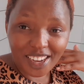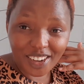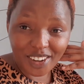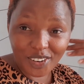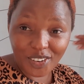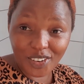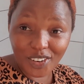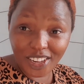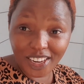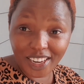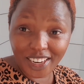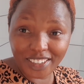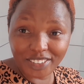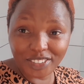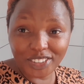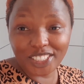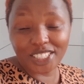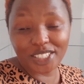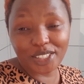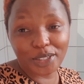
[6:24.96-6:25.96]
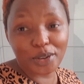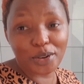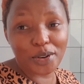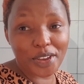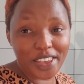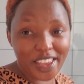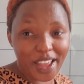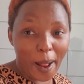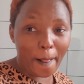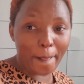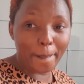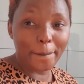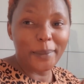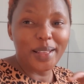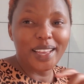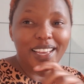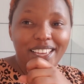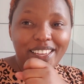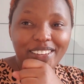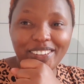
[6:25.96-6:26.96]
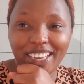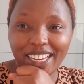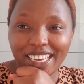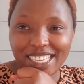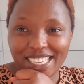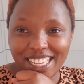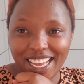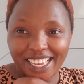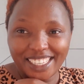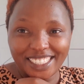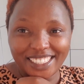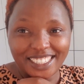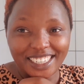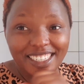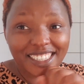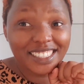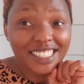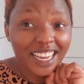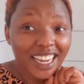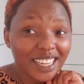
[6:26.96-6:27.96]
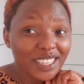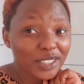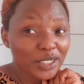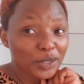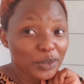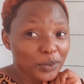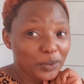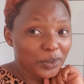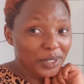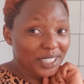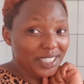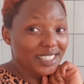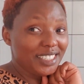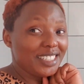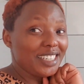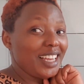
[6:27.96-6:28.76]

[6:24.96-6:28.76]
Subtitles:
go all out. So yeah, you guys, I just can't wait.